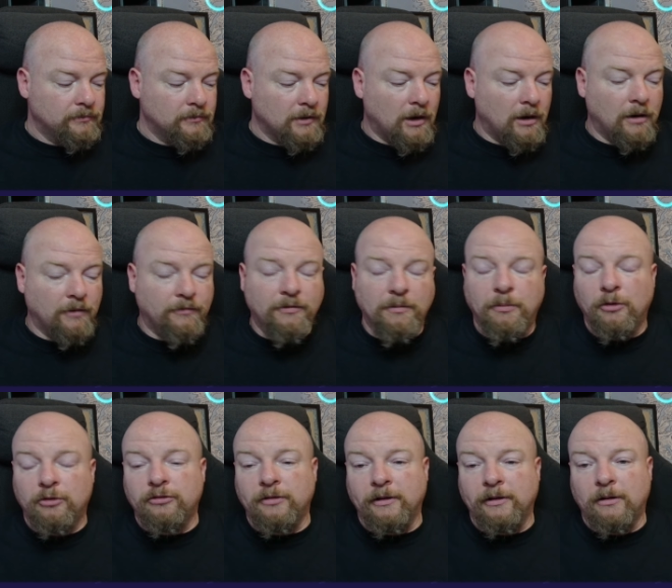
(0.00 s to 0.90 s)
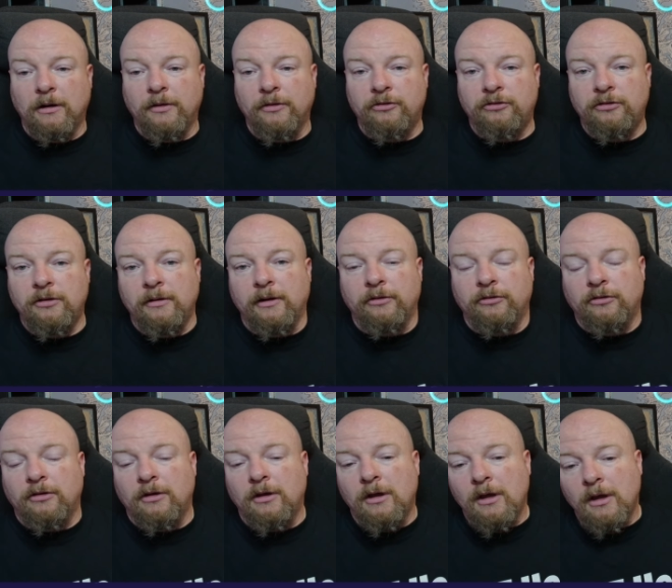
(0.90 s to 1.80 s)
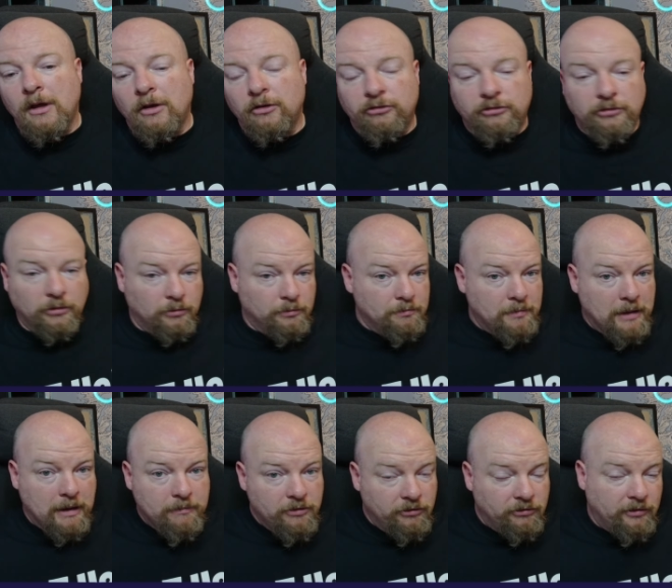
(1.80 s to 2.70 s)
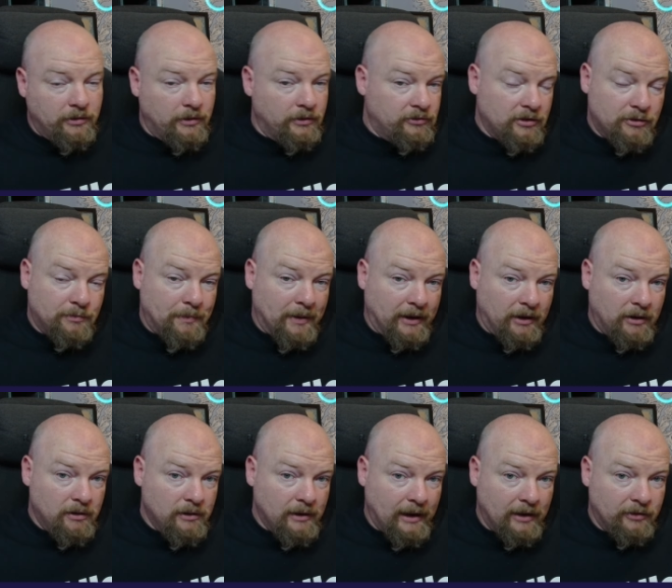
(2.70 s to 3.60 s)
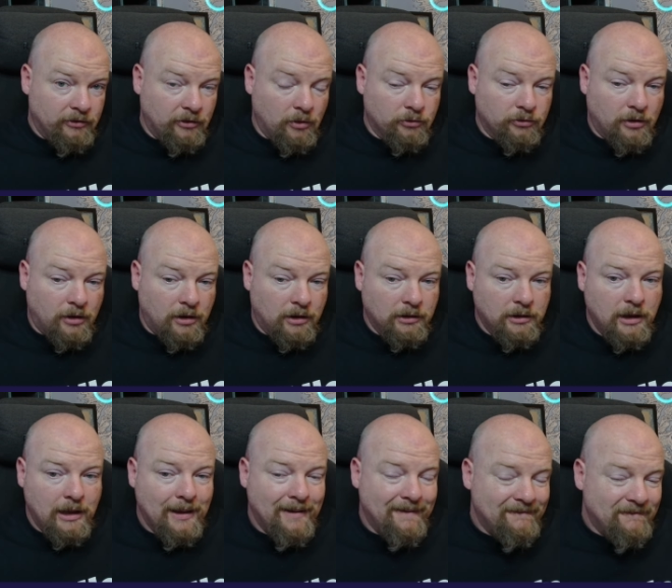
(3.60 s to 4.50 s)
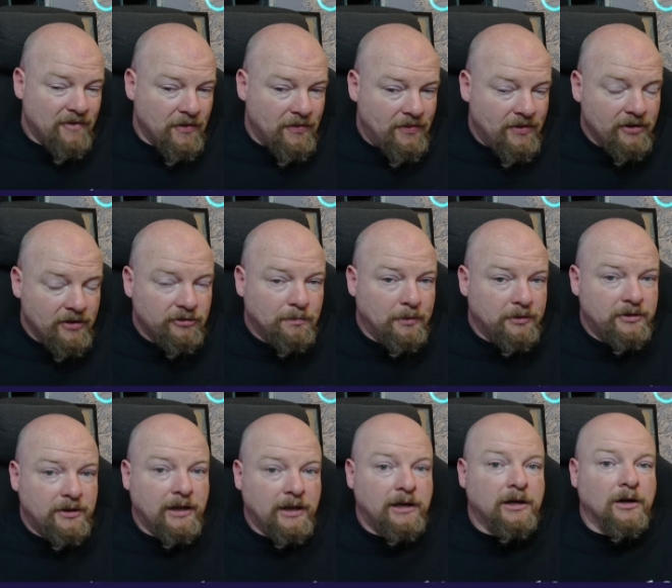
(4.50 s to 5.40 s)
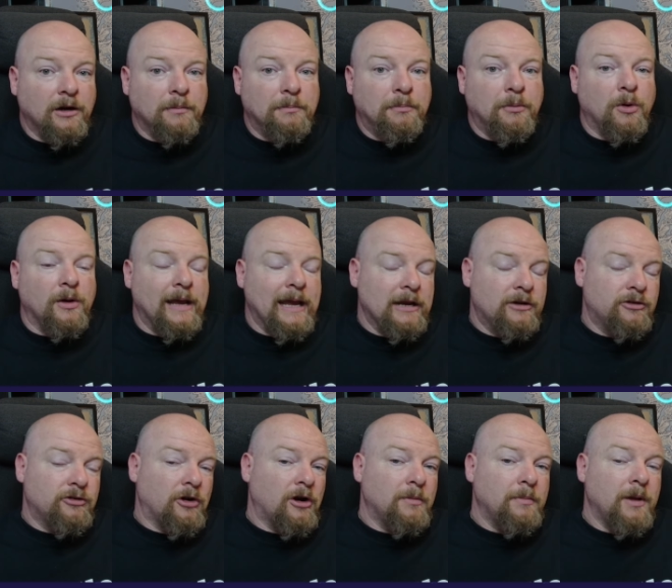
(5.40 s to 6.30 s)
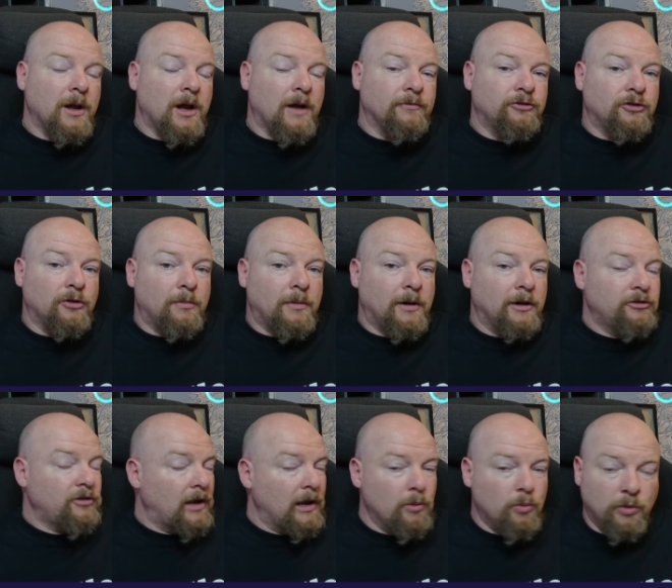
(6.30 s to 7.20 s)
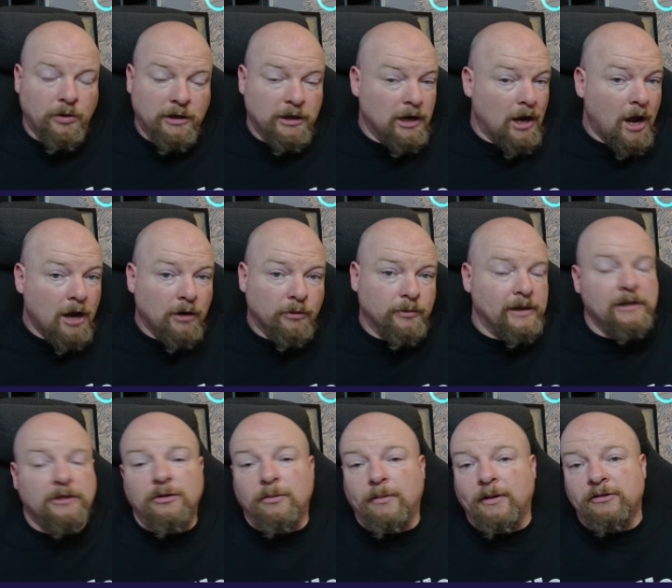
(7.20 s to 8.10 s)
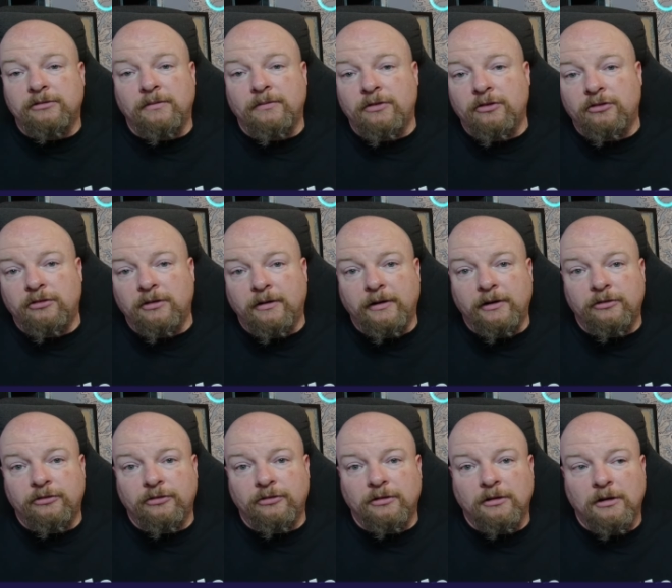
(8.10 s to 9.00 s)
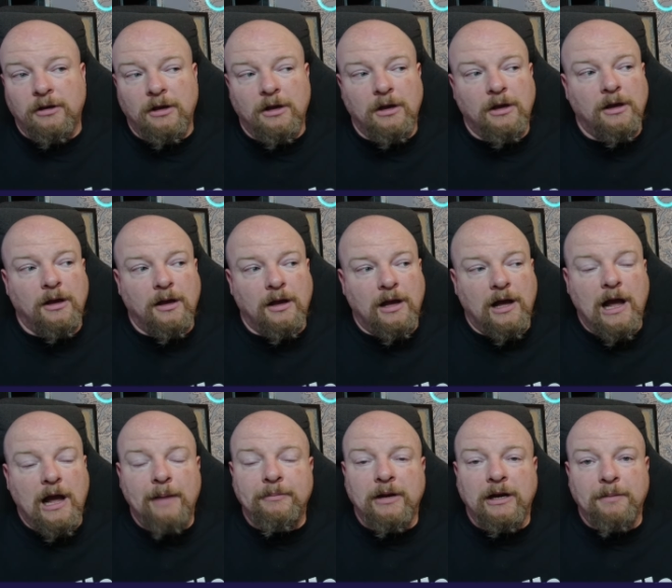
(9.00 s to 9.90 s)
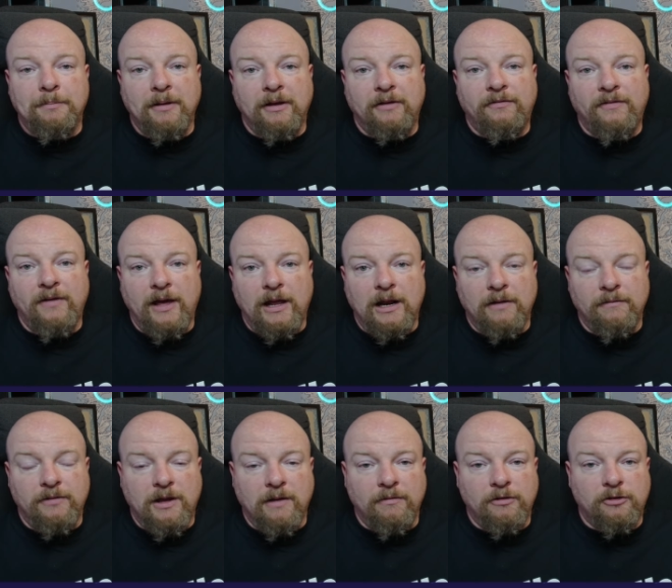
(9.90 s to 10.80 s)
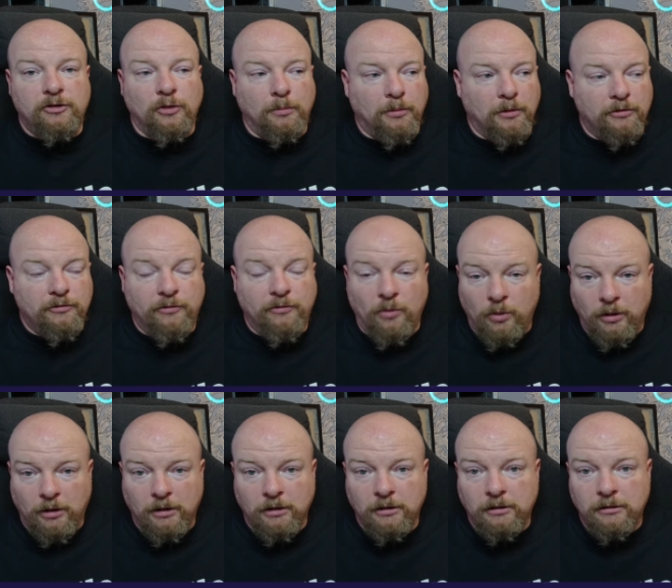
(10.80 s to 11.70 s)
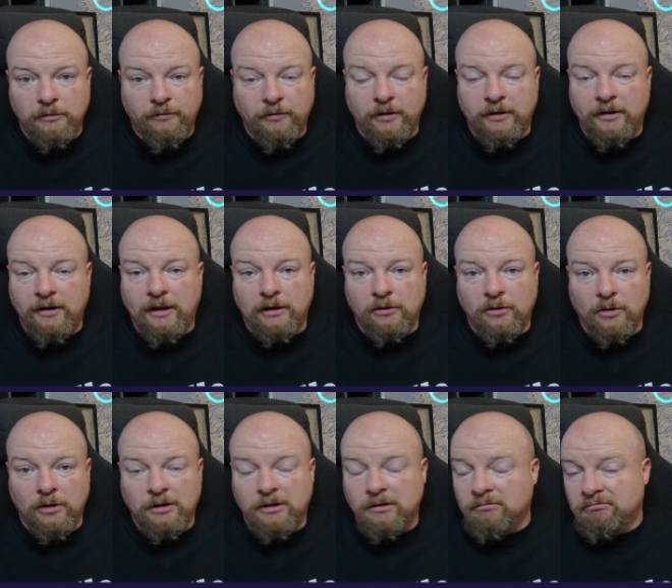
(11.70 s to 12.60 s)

are for books later on in the series. So maybe the series gets better as it goes on. For this particular book, it turned me off so much I will not read the rest of the series. Uh, I'm not a big fan of give it till book four for it to get good.